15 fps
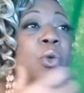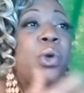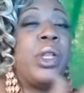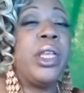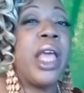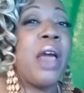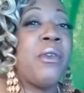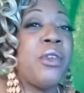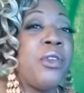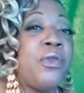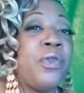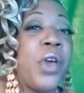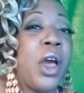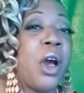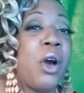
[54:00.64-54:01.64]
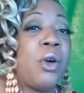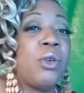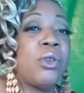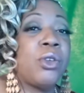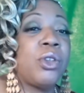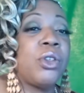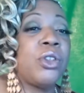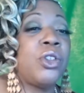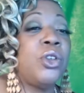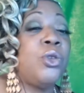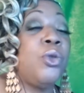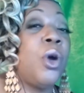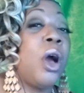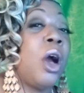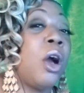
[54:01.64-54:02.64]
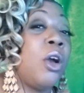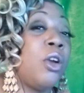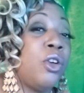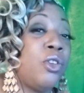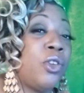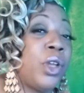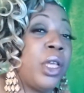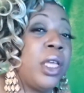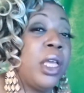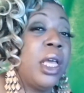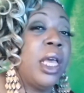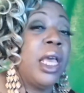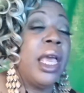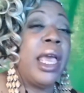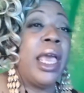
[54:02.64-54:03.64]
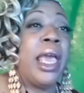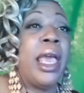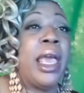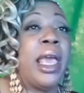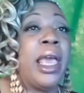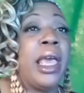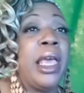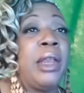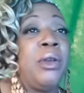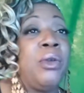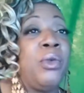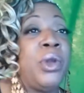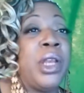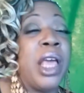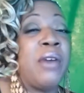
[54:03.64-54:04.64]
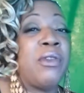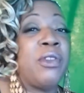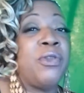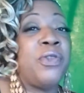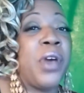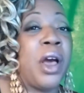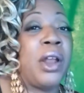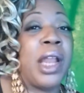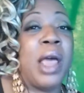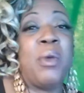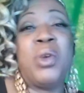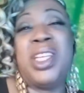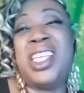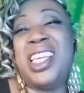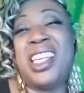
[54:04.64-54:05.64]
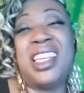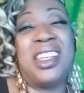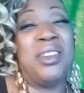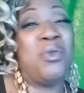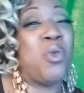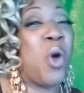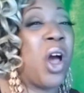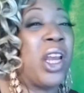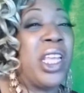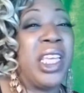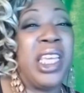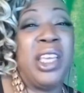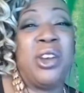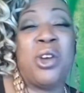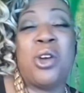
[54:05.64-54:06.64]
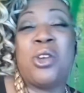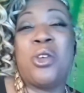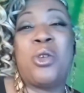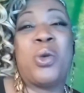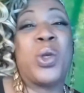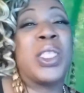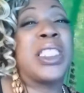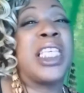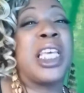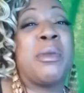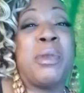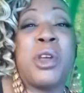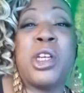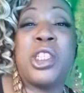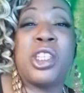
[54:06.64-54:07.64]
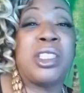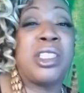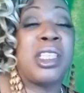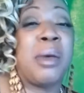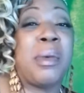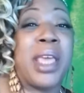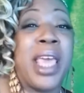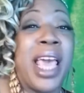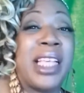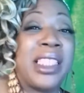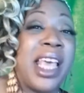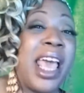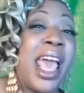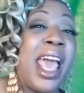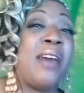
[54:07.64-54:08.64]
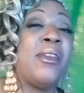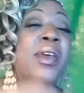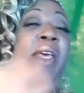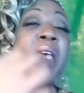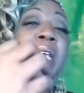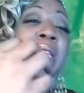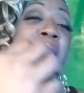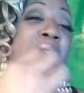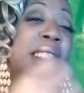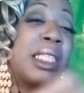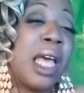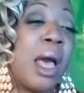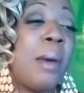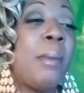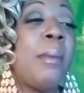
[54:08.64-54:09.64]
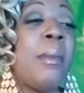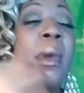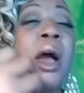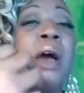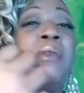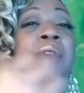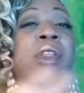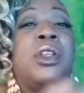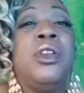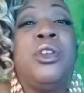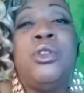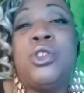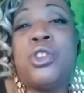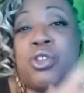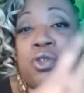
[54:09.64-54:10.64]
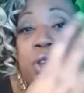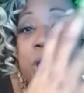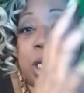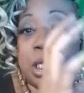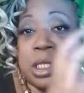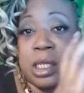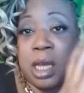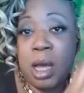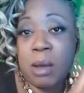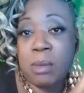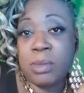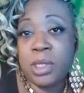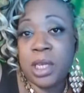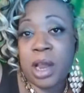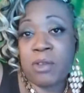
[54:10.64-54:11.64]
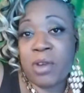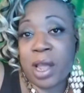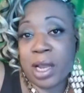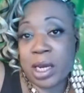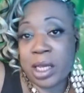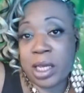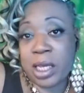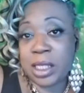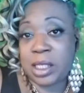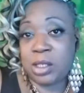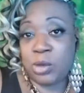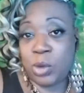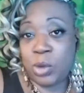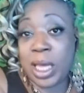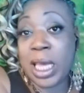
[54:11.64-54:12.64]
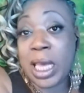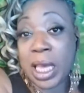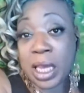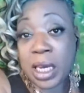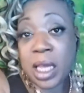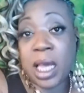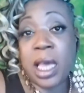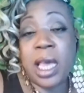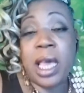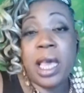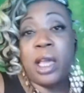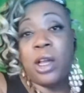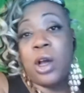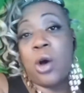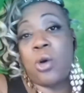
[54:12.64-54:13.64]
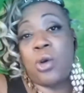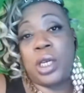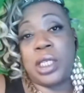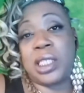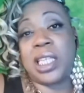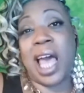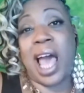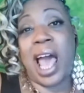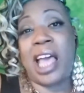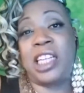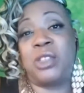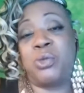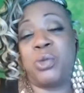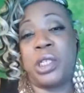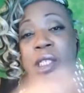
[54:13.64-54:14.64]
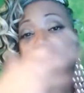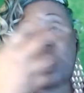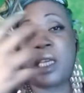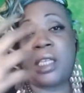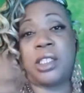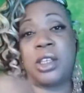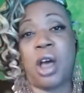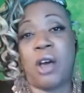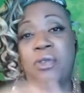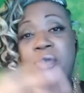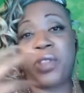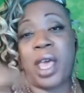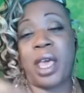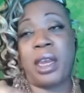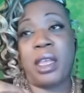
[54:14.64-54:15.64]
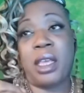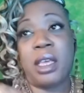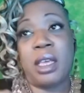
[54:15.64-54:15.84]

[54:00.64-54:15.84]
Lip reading: we never felt too hungry, and we never felt like we didn't want to eat or were sick, because your stomach has to have some of the nutrients come directly into it and coating the sides, which kicks off that